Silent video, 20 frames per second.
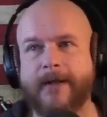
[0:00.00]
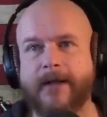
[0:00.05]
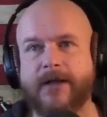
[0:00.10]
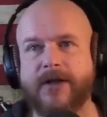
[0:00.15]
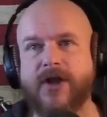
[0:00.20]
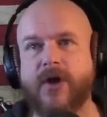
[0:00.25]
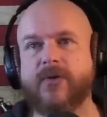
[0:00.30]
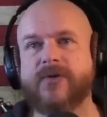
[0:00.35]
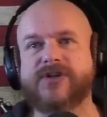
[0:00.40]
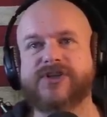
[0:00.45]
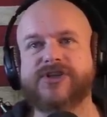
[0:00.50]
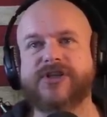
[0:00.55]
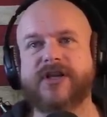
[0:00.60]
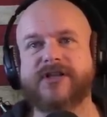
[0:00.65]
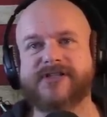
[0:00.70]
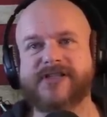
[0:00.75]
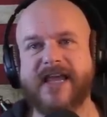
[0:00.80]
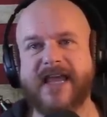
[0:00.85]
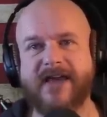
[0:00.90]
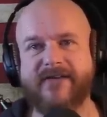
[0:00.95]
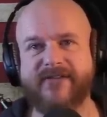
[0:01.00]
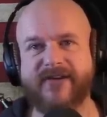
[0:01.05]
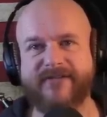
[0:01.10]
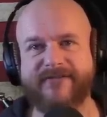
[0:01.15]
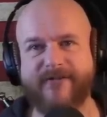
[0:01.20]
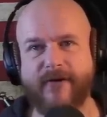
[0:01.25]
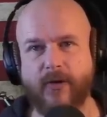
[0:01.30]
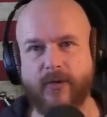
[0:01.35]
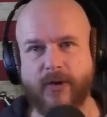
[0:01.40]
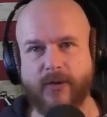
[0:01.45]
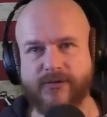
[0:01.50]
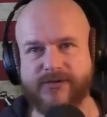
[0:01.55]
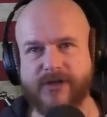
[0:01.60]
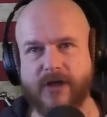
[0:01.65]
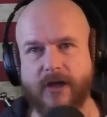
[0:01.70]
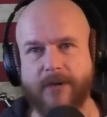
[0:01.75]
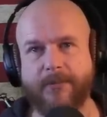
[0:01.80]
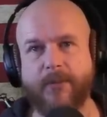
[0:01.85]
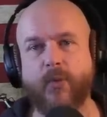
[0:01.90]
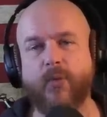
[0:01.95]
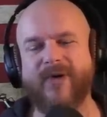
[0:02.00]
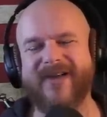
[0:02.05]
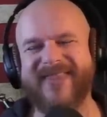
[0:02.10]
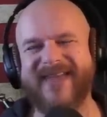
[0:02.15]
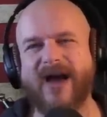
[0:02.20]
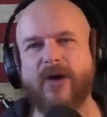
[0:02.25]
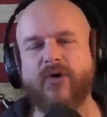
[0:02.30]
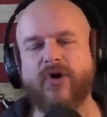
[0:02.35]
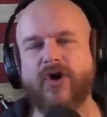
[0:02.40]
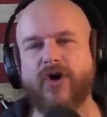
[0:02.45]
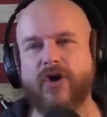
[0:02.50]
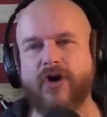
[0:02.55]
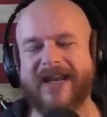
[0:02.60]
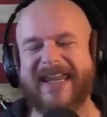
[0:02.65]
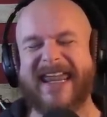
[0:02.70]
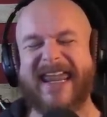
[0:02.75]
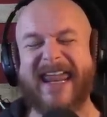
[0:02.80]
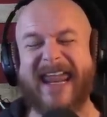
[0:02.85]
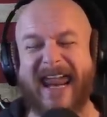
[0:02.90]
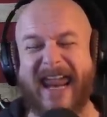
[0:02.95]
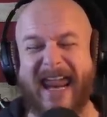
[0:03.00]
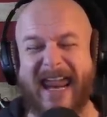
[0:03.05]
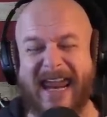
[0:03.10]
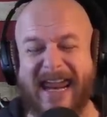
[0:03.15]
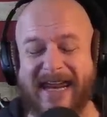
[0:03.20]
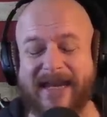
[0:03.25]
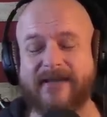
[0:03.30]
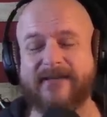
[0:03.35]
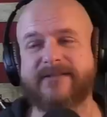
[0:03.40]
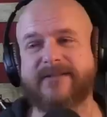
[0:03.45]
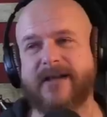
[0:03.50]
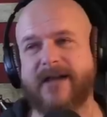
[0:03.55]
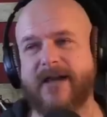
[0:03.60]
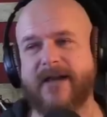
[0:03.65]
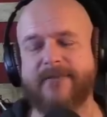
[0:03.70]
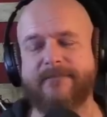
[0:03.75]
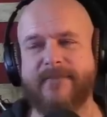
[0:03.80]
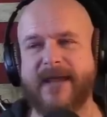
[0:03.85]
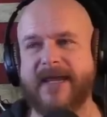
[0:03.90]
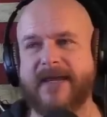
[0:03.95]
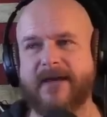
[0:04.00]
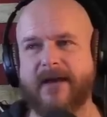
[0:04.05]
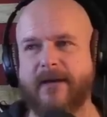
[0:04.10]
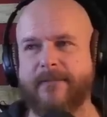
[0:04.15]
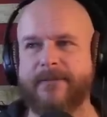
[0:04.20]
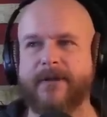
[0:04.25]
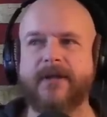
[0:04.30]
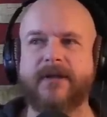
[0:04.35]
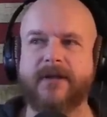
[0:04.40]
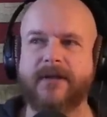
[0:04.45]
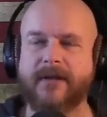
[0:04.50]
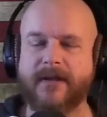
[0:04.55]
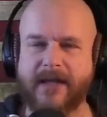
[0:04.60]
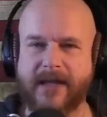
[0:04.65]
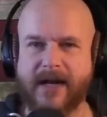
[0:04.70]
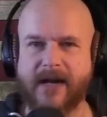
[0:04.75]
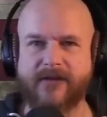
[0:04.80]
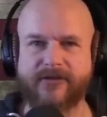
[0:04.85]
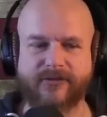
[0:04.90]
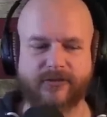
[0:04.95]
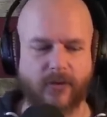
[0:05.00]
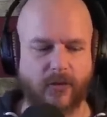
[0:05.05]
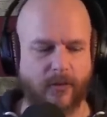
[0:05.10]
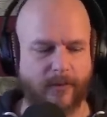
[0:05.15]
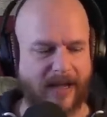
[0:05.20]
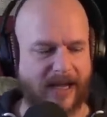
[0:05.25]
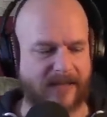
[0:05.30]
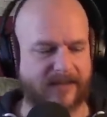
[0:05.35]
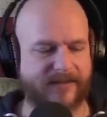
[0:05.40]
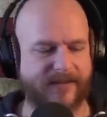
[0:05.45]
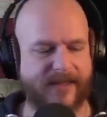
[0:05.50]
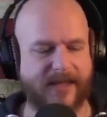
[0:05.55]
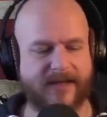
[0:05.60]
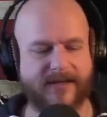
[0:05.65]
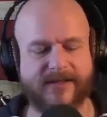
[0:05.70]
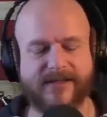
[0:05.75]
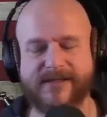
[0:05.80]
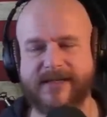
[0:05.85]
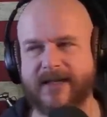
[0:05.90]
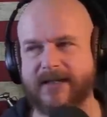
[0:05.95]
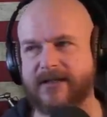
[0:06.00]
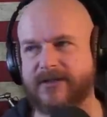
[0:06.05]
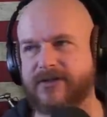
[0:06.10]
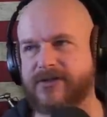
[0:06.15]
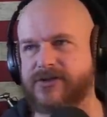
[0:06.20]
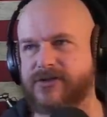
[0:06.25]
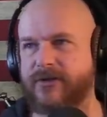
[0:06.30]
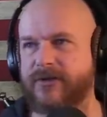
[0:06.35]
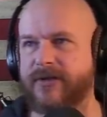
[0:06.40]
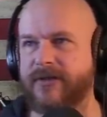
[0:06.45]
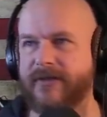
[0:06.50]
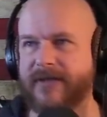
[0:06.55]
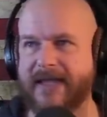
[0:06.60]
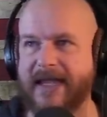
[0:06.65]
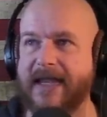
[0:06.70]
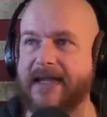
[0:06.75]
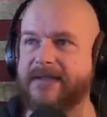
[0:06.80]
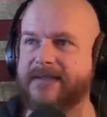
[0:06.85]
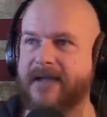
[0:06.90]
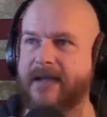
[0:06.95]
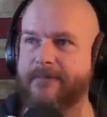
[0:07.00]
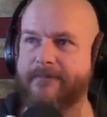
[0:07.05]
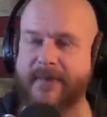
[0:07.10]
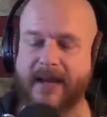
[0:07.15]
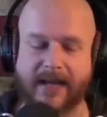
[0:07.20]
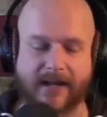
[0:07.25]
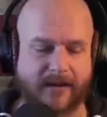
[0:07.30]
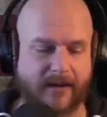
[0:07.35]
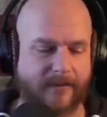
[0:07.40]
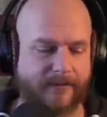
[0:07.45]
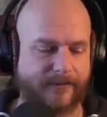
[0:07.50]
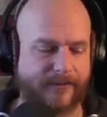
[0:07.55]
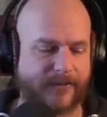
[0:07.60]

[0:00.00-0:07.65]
Notice she doesn't have any photos up without her caked on makeup. And I'll scroll back to that in a second to show you the caked on makeup.